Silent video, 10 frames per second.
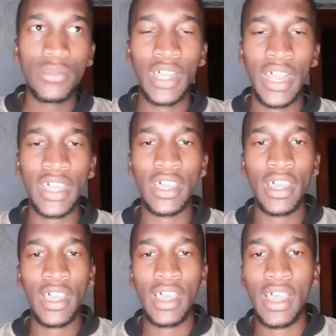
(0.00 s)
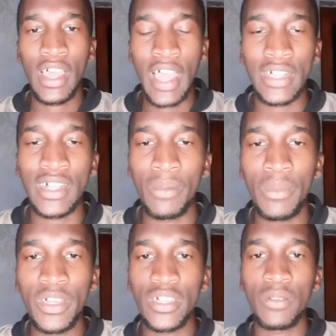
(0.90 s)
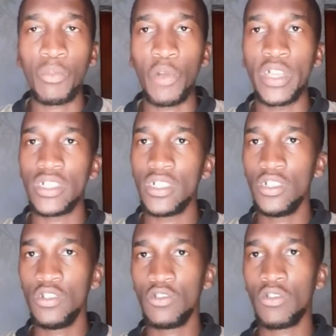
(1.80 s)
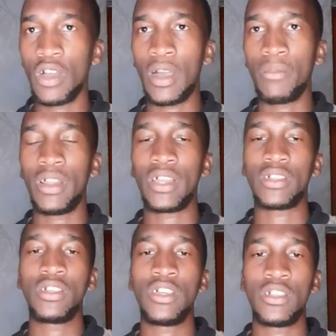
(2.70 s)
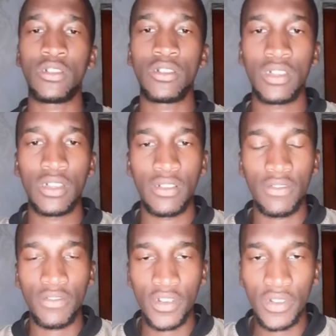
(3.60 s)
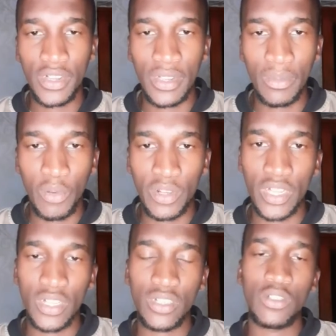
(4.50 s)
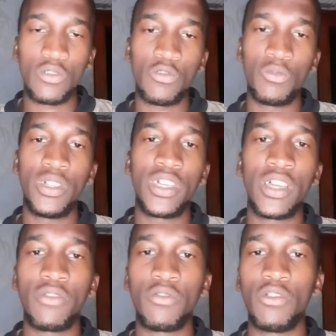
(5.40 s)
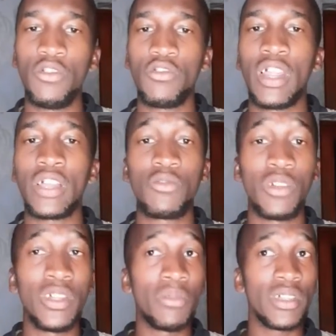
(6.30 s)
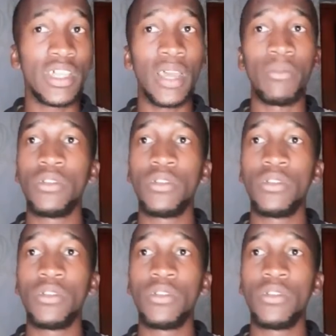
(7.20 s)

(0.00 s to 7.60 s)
like exclamation point, like it's very important to be careful, like to limit them,